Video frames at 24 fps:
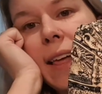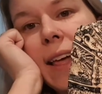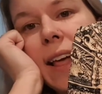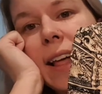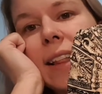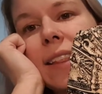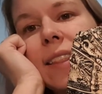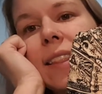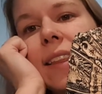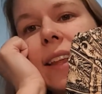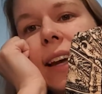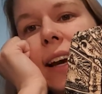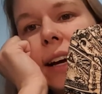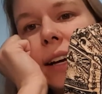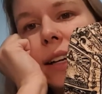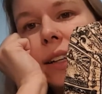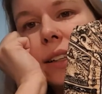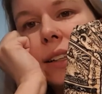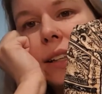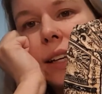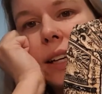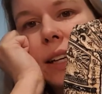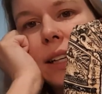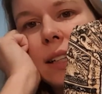And
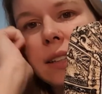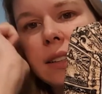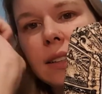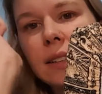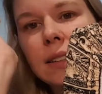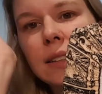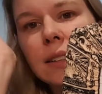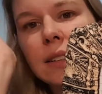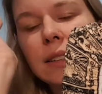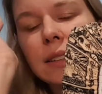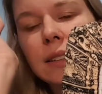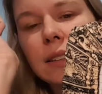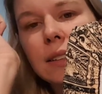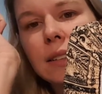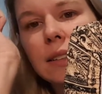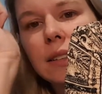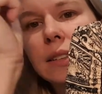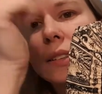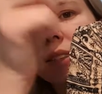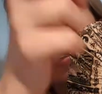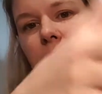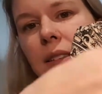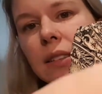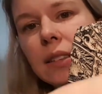that has,
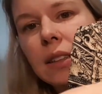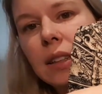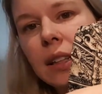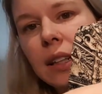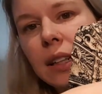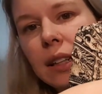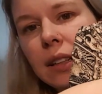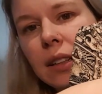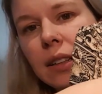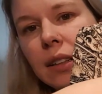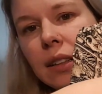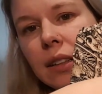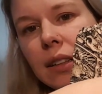like,